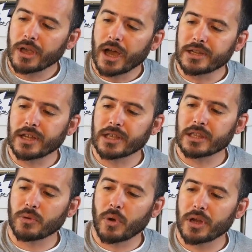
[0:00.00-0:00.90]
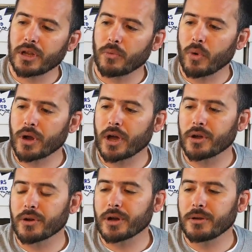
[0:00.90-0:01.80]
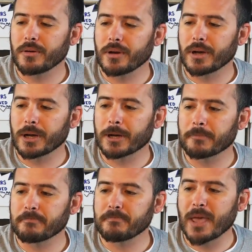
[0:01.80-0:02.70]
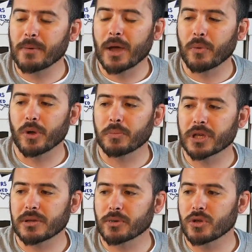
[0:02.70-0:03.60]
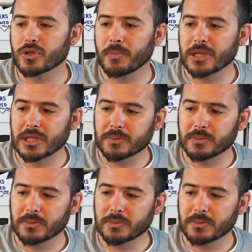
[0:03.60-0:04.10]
I didn't get the one in 100. Maybe I will because I'm a huge Amazing